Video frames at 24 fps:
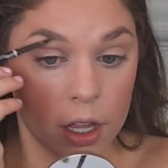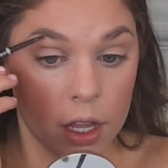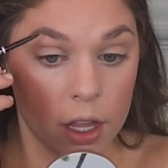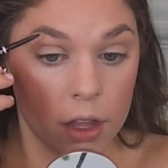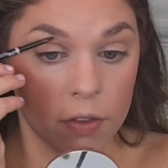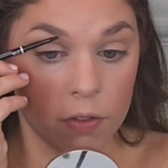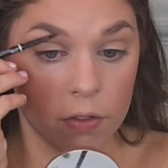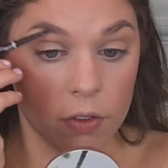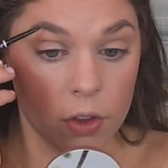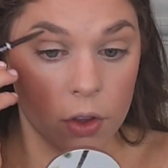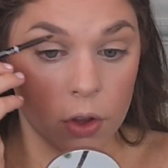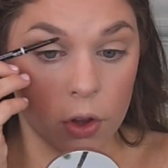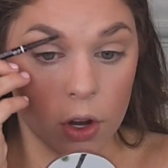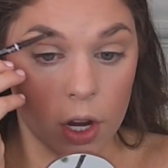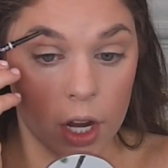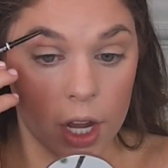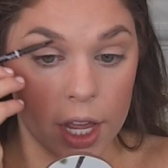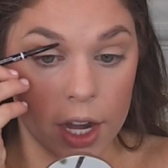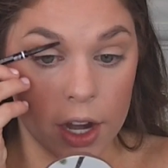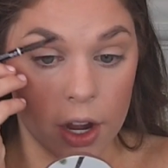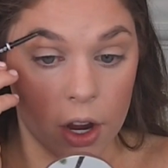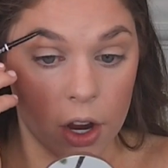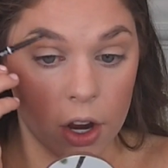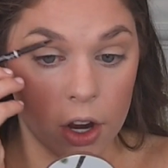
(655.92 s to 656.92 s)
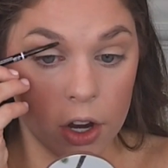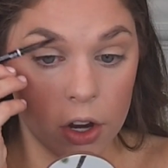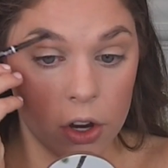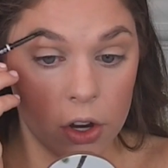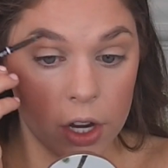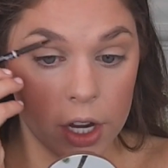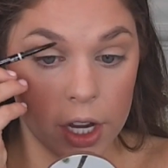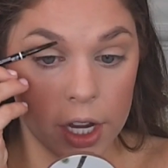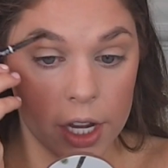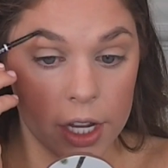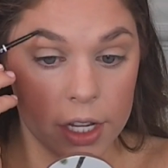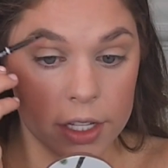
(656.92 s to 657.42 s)
if you're in a
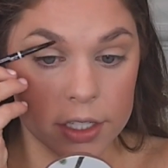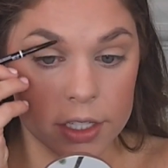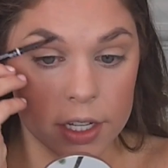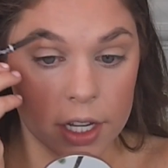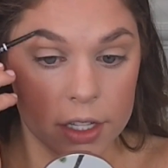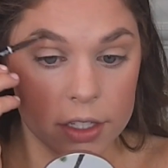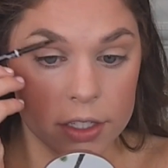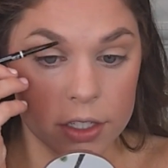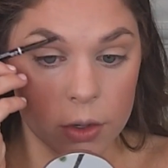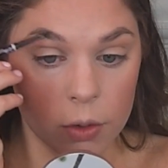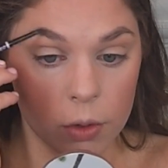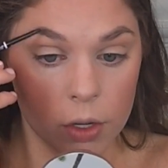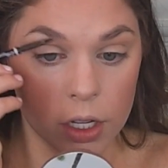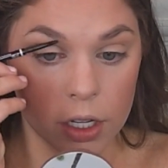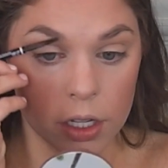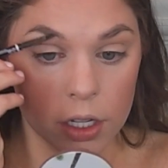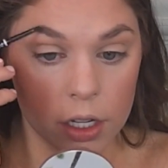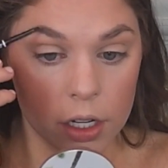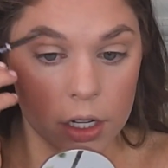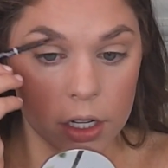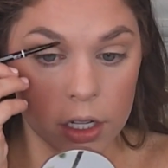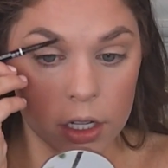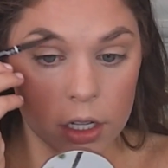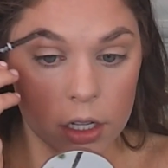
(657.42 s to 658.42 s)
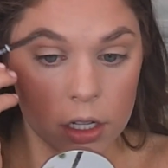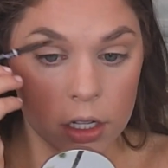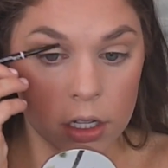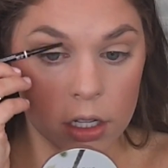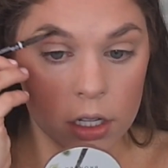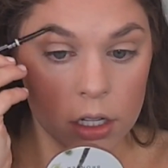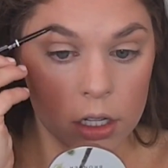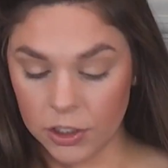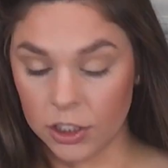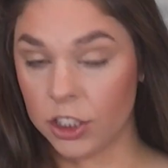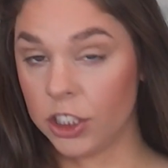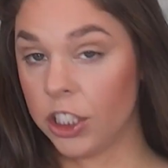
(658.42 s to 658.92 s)
hurry, it's not so good.
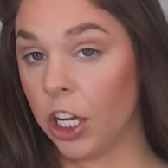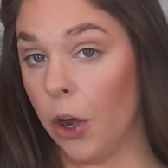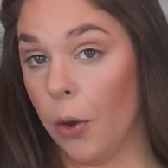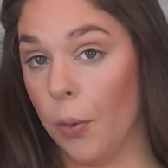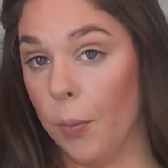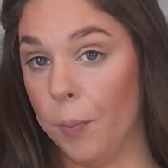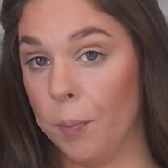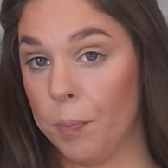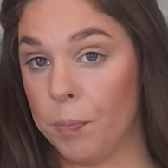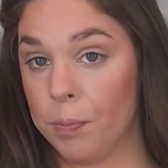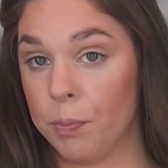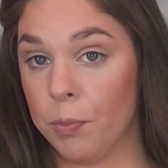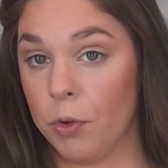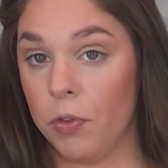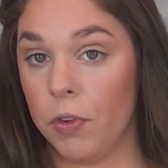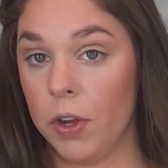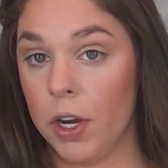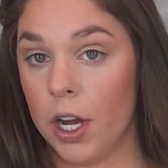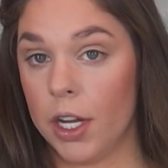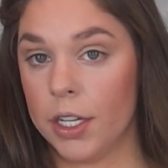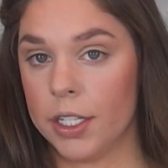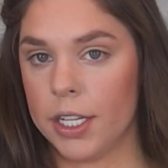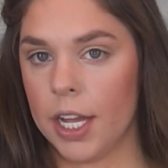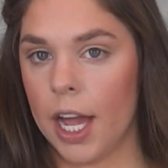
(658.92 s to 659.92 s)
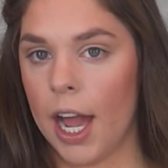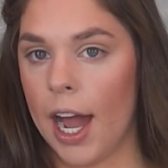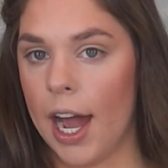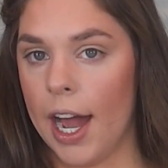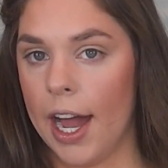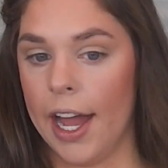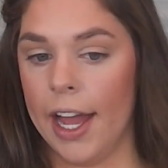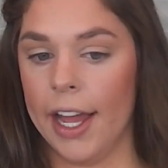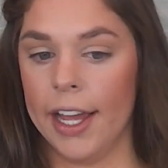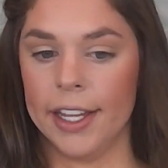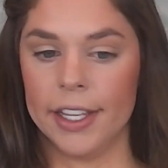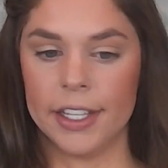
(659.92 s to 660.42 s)
So moving on to
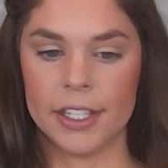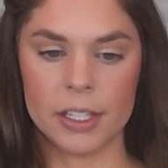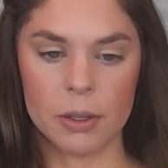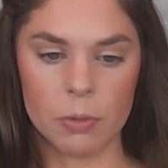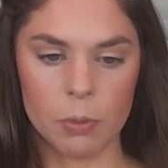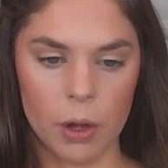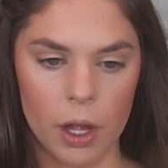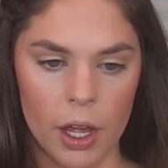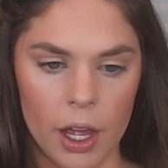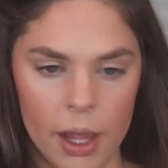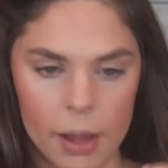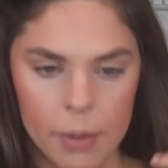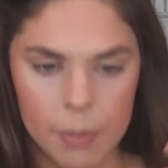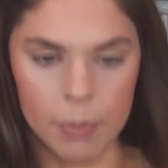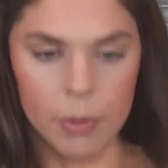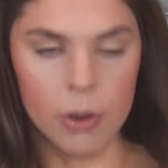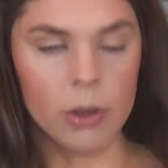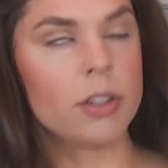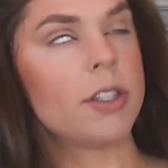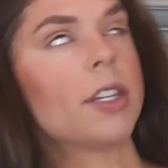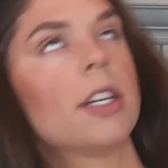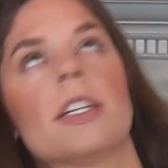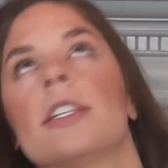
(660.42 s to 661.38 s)
eyes, what I'm most